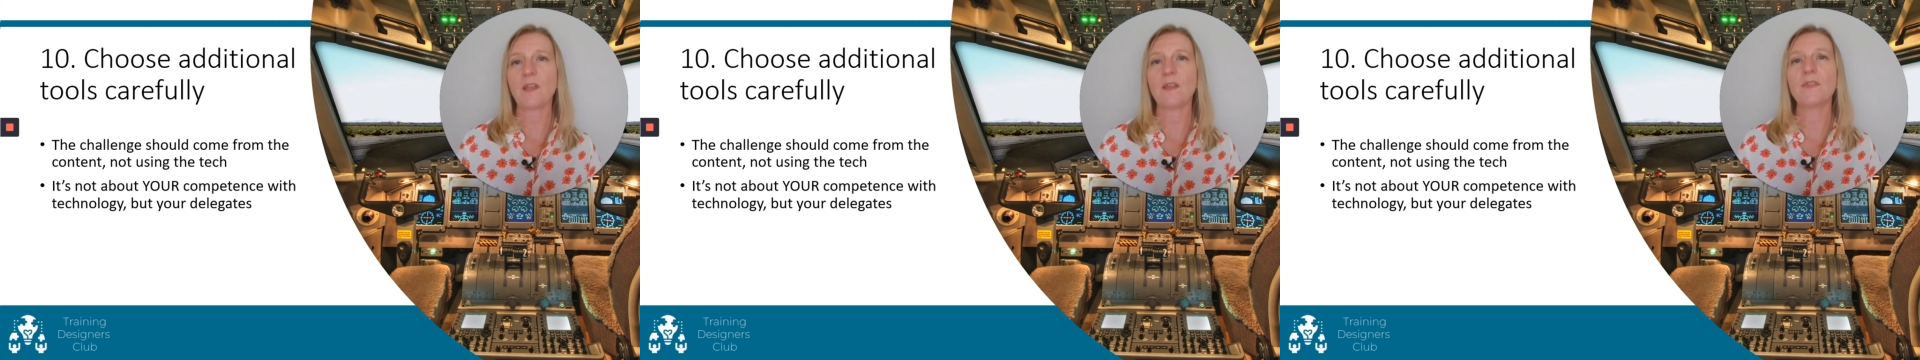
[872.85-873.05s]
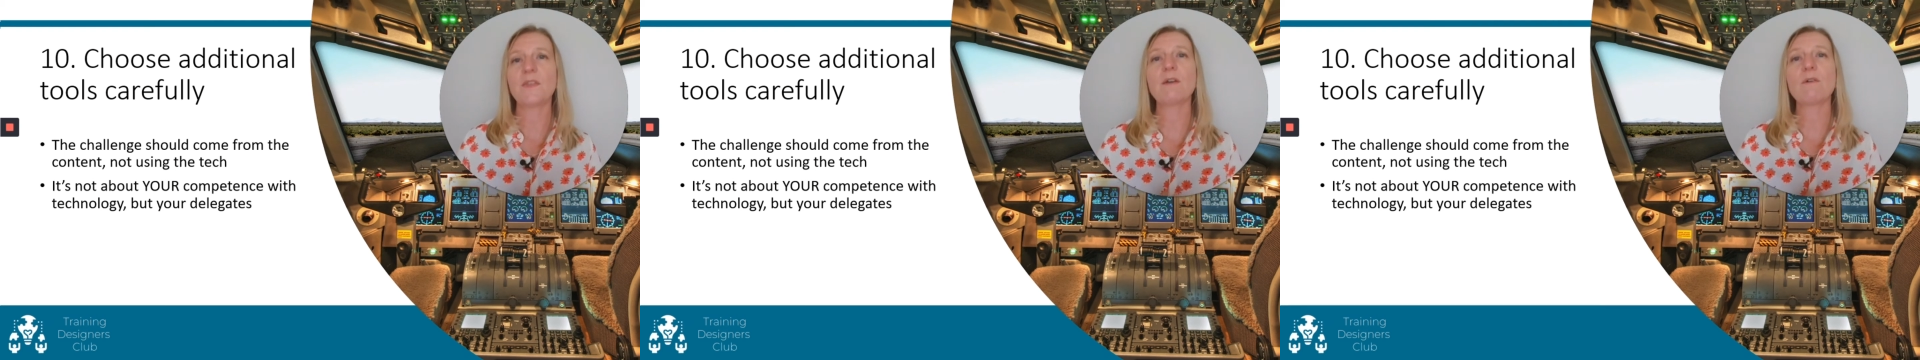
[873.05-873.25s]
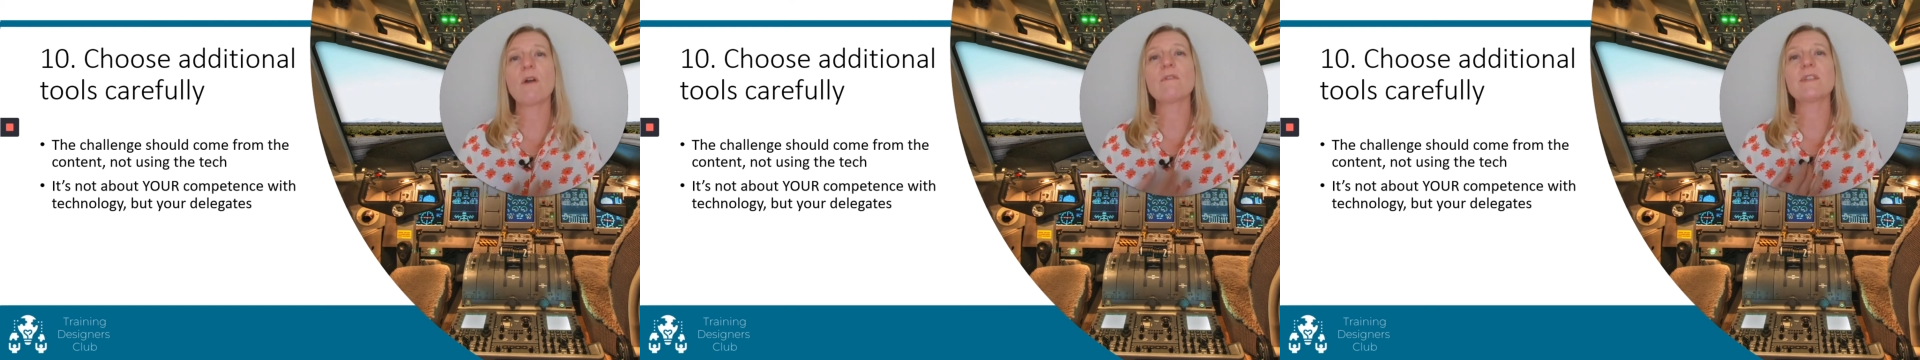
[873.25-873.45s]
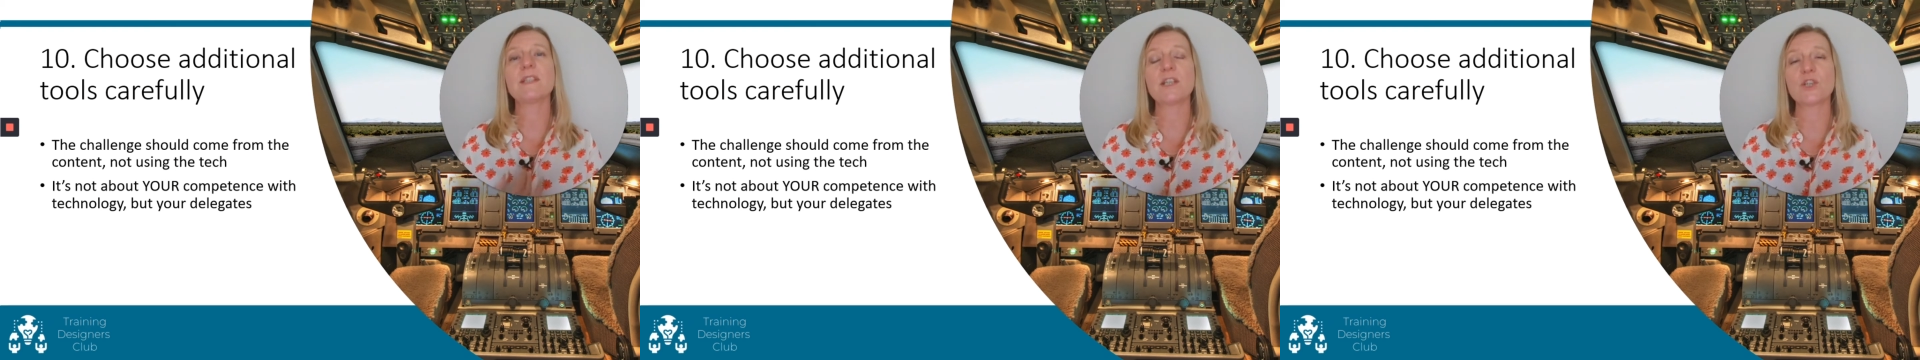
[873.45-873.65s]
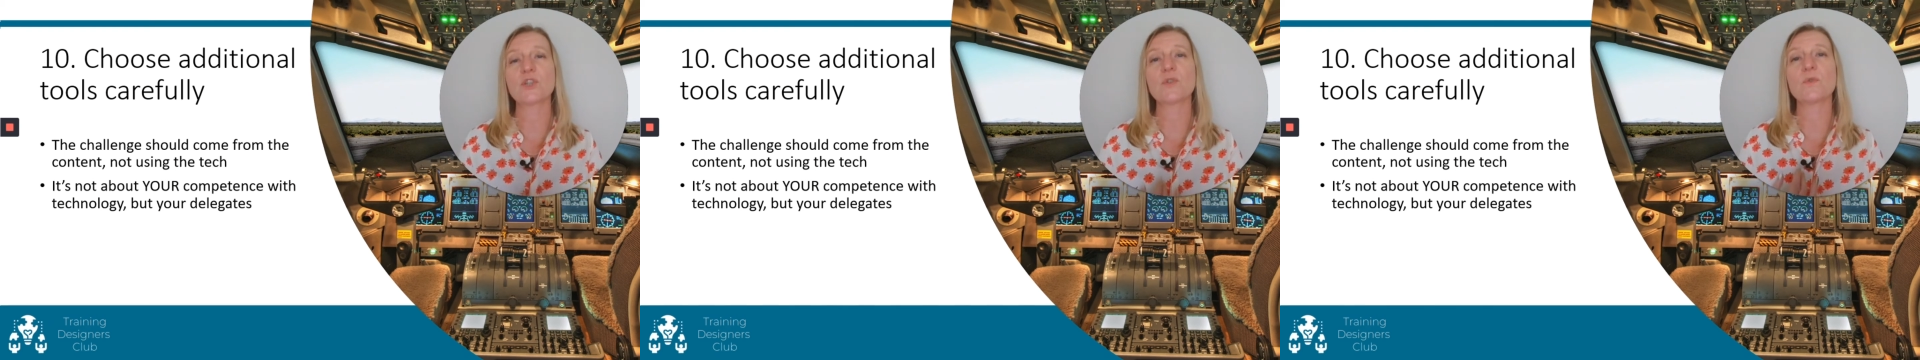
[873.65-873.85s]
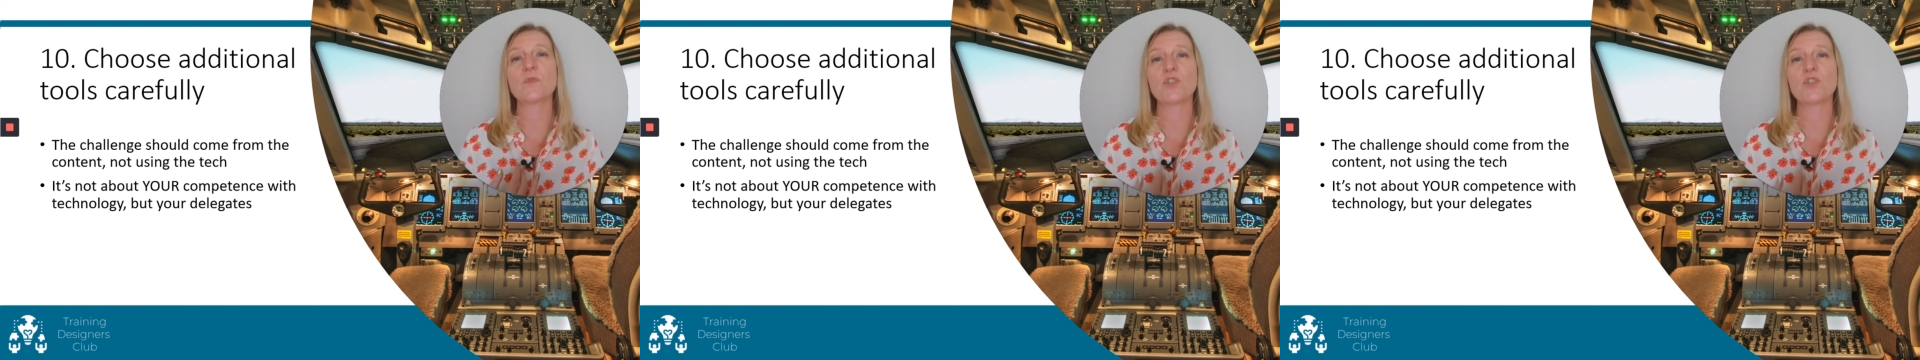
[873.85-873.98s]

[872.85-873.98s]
There are additional